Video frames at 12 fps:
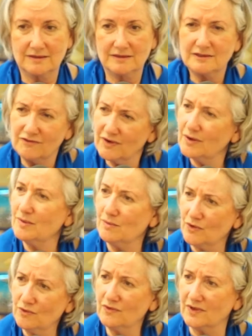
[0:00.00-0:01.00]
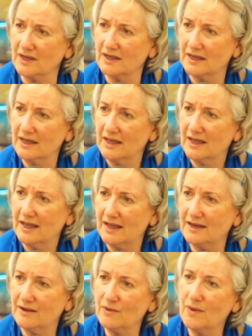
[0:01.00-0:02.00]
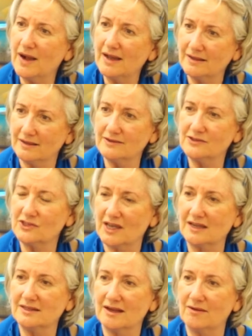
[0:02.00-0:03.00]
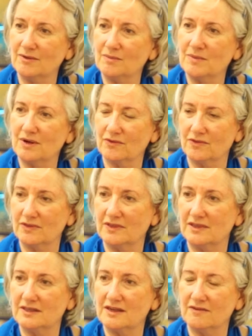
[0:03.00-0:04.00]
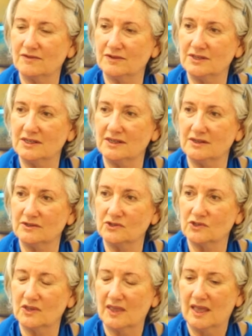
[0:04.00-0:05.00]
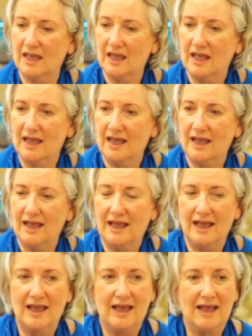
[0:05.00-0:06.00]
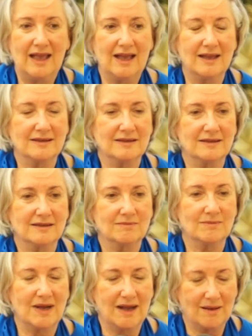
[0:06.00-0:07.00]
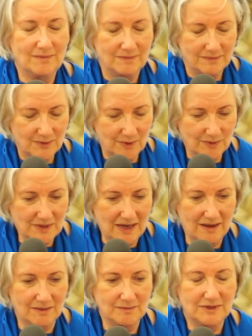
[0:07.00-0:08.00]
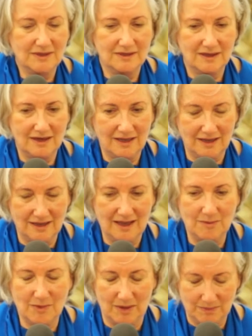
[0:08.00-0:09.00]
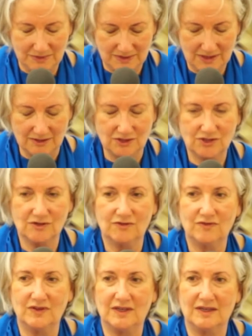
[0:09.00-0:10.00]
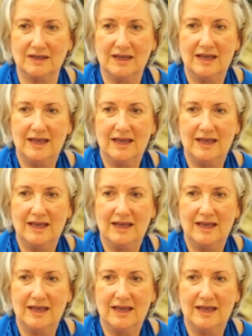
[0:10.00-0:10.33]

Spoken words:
this is very moving. And he quietly sat down among the devotees. And Ma pranamed, and he came up and touched her feet.